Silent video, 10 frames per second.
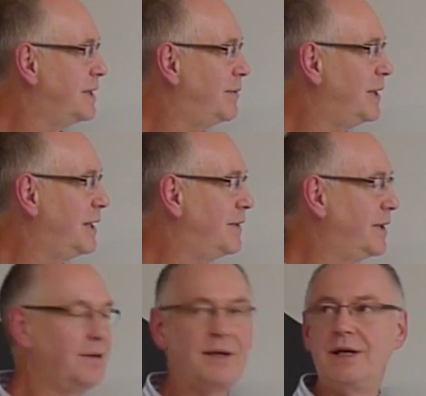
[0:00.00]
up here,
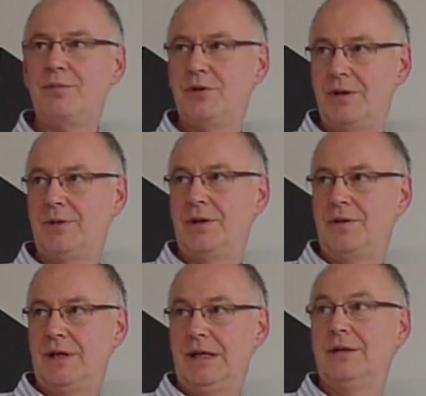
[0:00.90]
then you'll hear
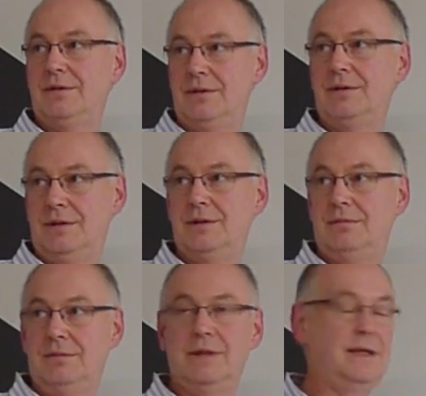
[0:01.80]
predominantly
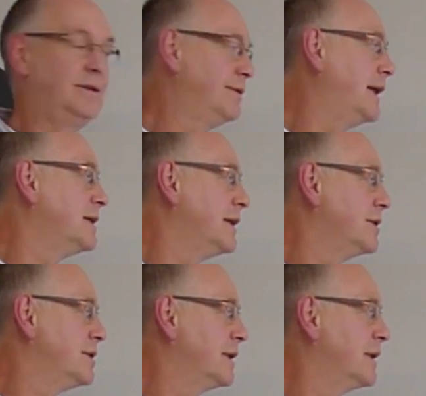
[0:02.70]
the direct
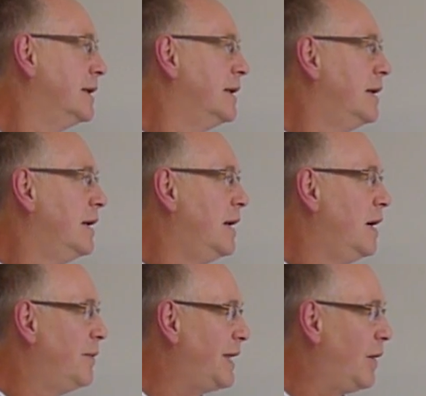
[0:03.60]
energy.
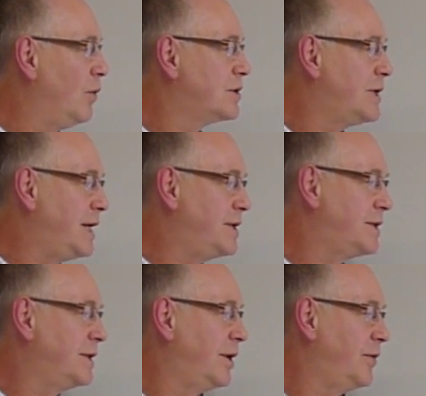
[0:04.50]
But that all changes
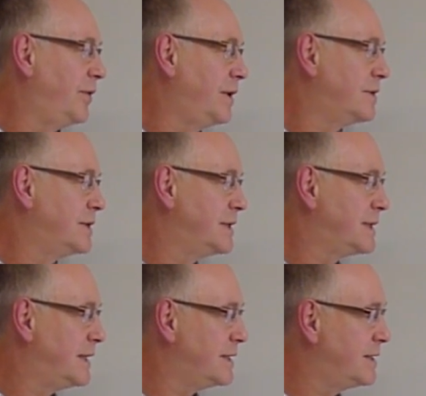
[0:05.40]
at low frequencies.
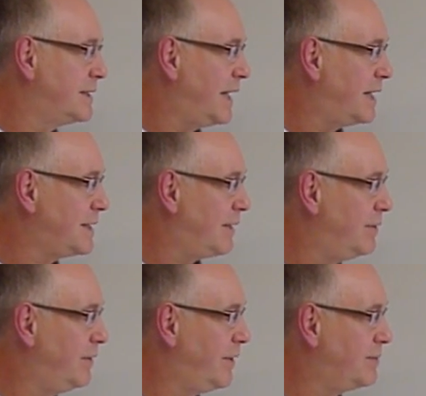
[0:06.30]
As I say, as that
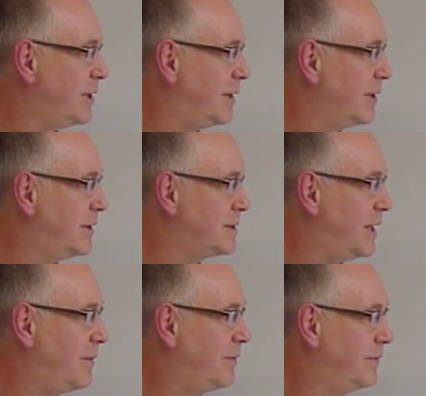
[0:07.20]
reverb time goes
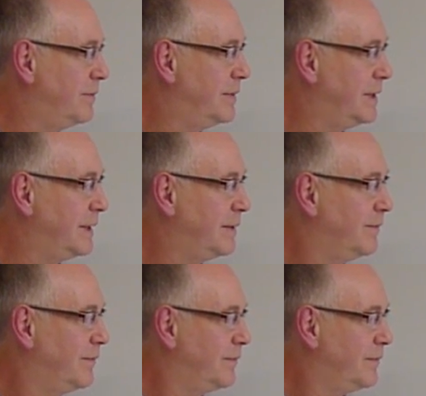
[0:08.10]
up, the
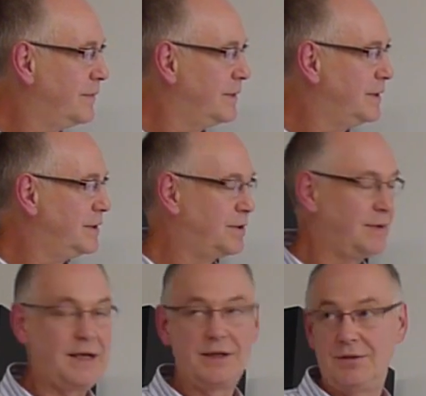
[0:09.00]

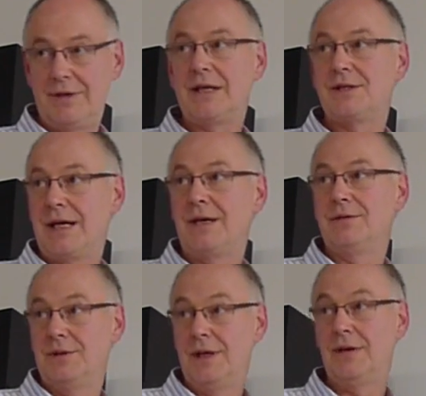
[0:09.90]
direct sound,
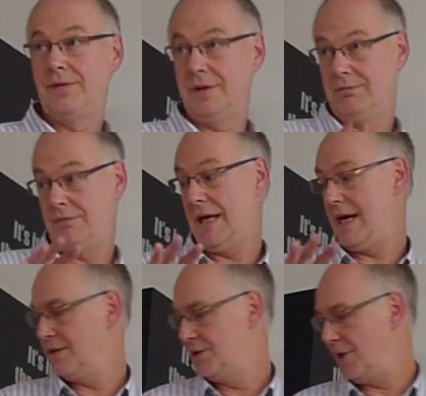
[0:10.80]
the near field
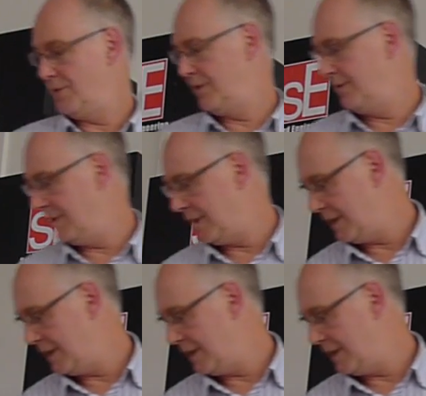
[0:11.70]
zone, if you like,